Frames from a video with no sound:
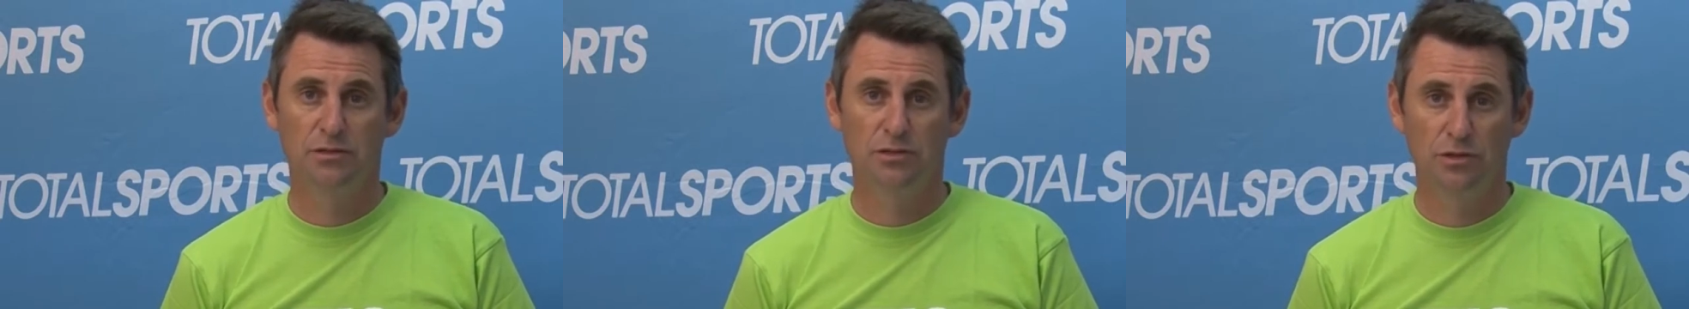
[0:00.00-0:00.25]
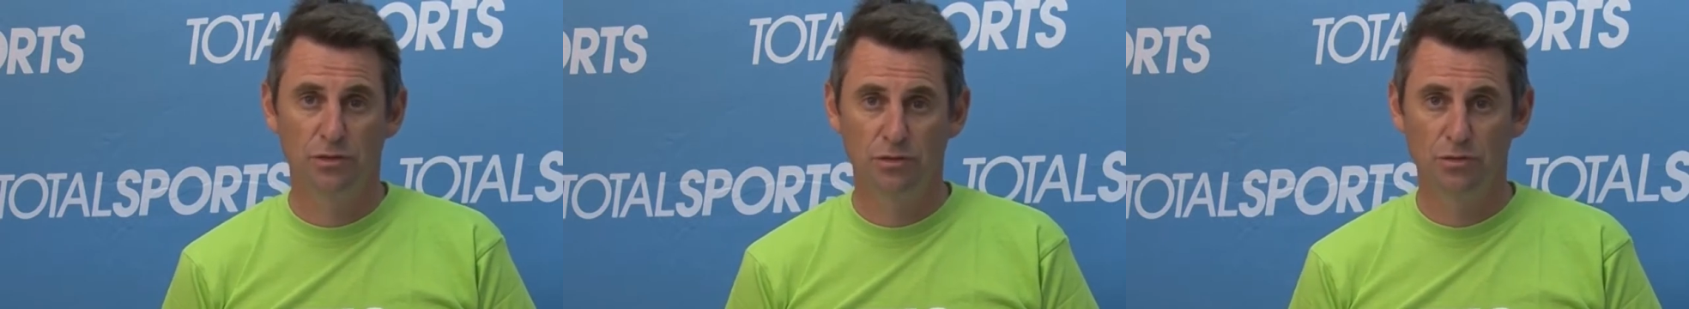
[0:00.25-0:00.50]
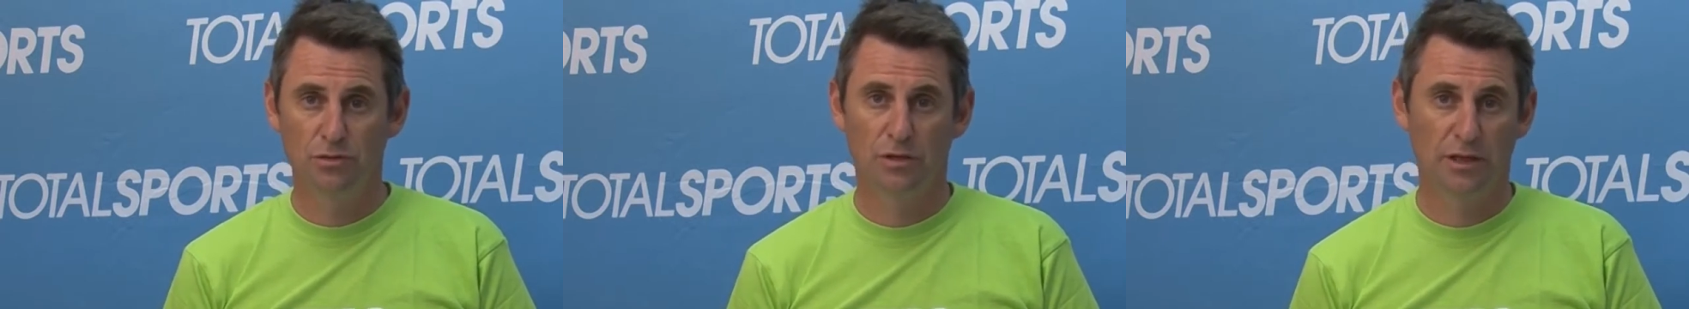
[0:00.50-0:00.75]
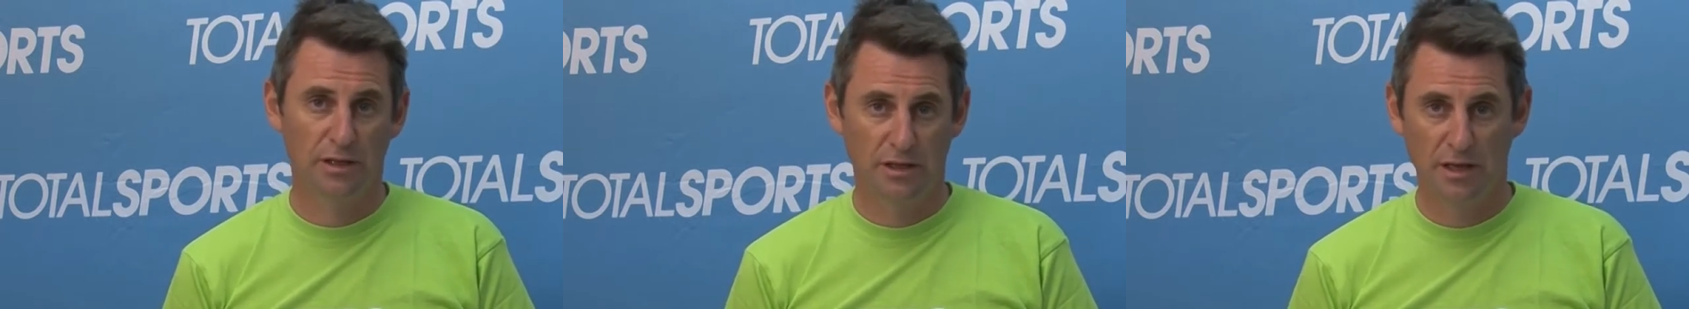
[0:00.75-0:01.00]
to
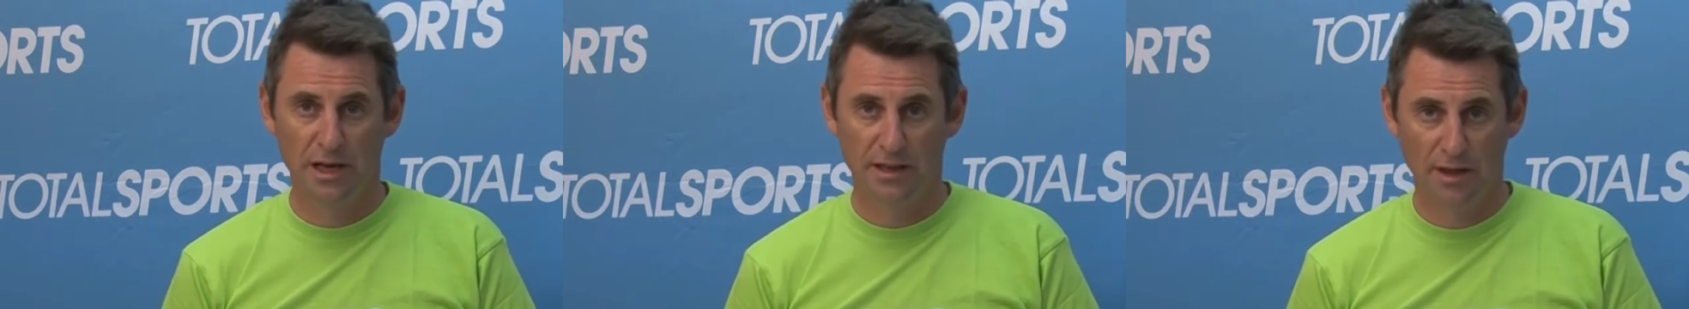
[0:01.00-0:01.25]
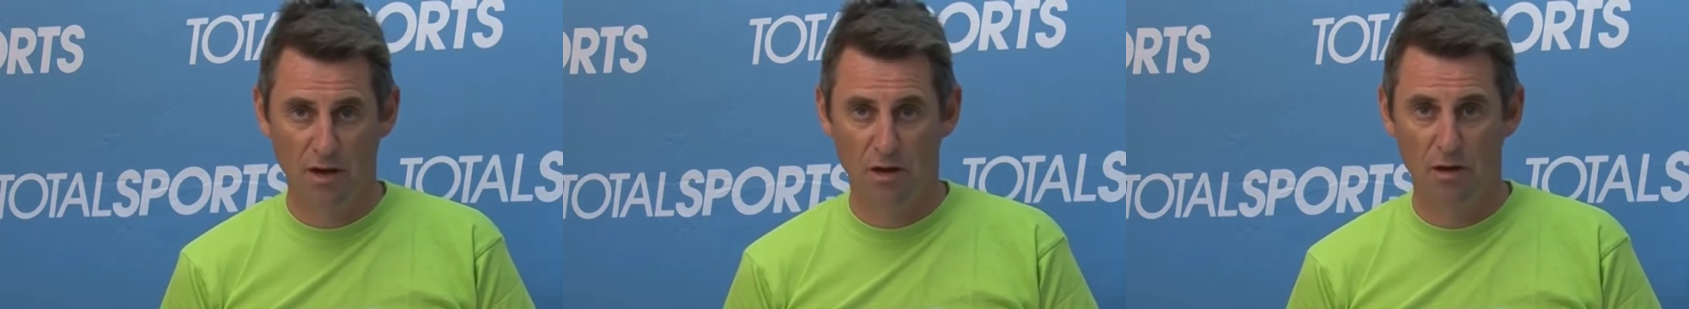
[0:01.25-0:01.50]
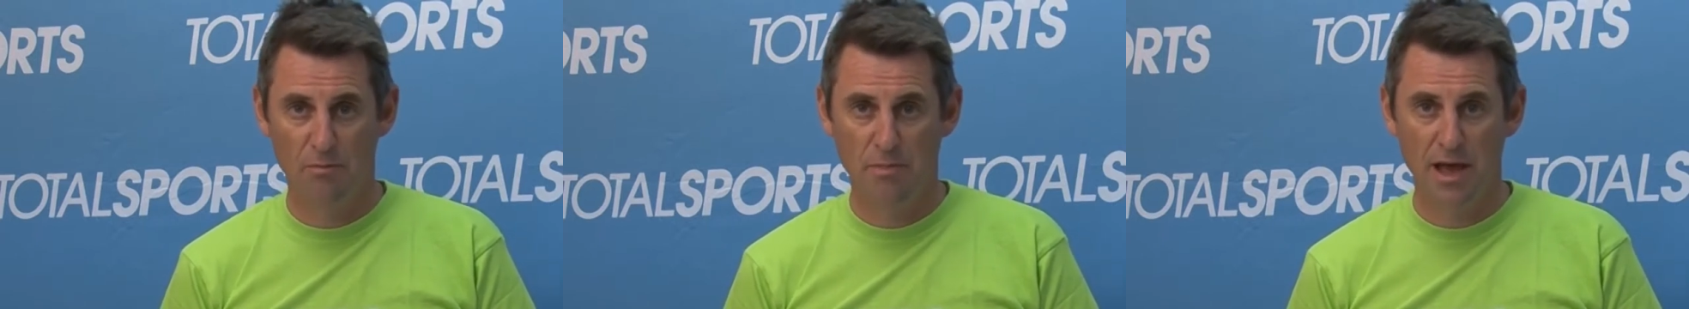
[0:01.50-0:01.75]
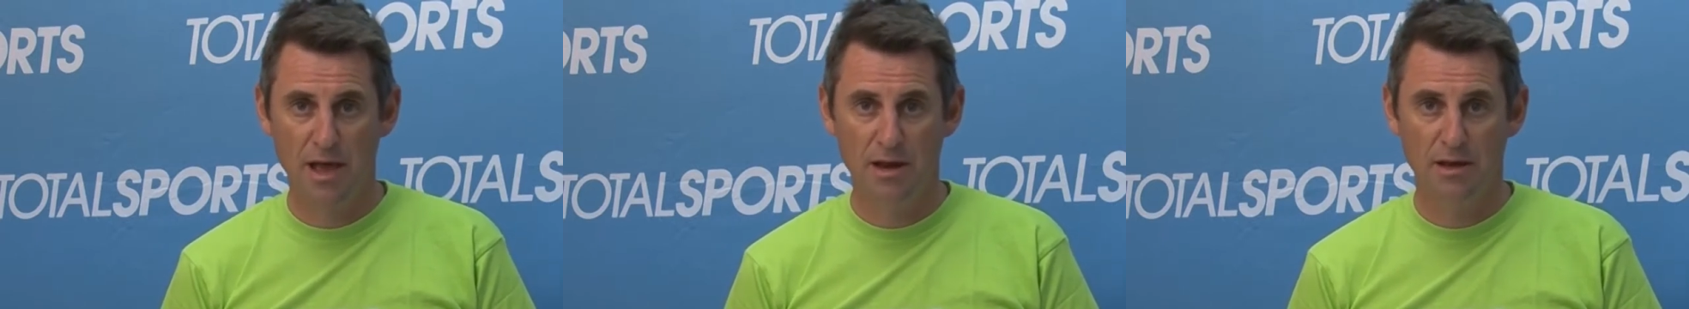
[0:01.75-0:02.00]
collect their
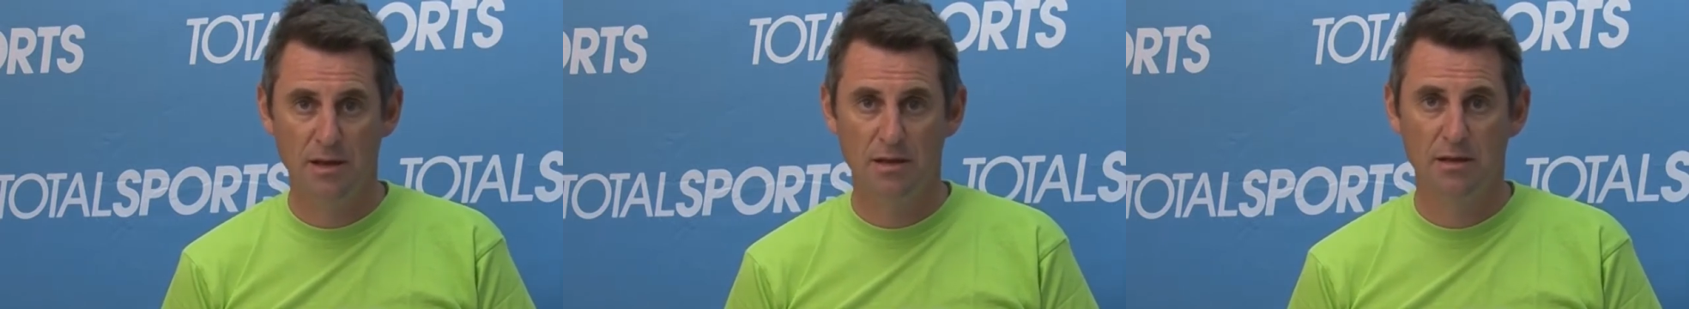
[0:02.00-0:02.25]
armband.